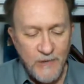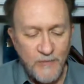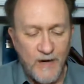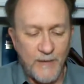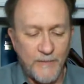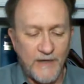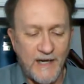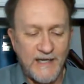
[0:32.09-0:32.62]
What
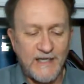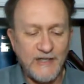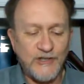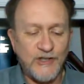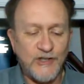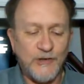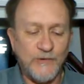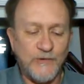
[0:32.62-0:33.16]
I would like us
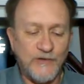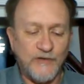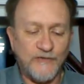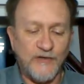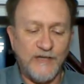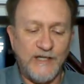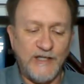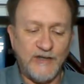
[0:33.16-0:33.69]
to do is
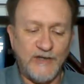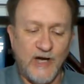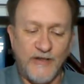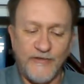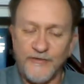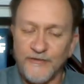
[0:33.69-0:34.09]
read John